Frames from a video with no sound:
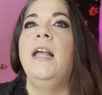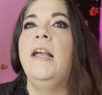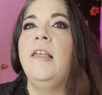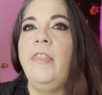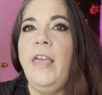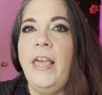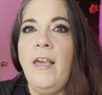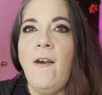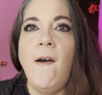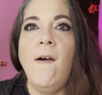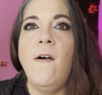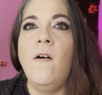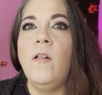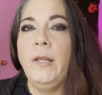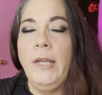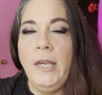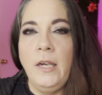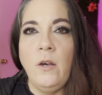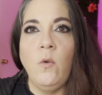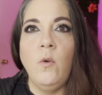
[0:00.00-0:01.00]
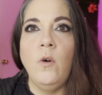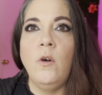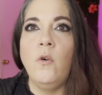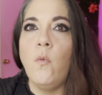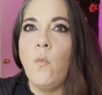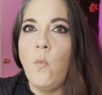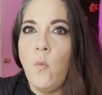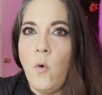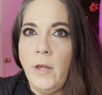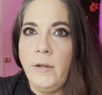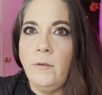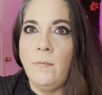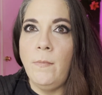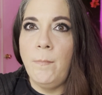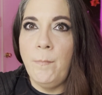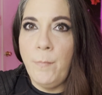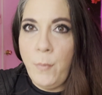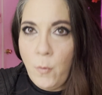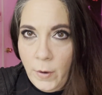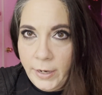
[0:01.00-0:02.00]
they all equal 1
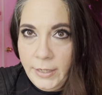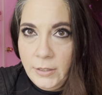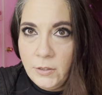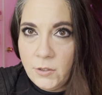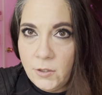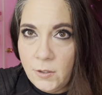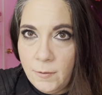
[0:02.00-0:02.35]
point.